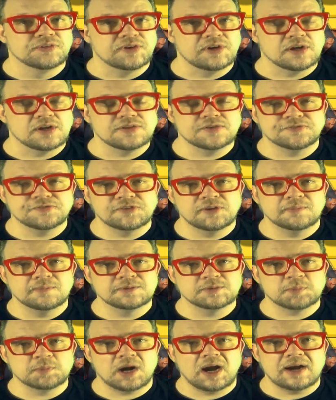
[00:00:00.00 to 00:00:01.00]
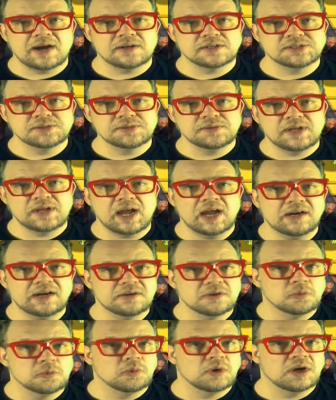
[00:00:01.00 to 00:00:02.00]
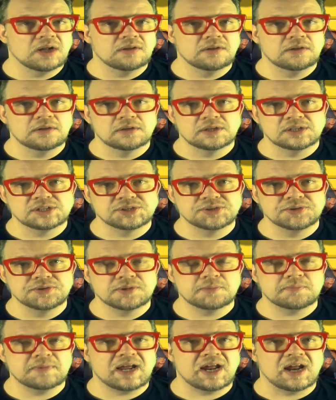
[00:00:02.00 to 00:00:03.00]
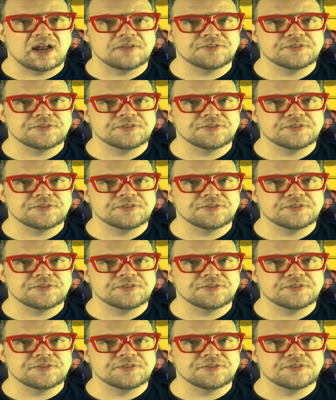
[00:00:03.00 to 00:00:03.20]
other films prior to that, well, let's do the math.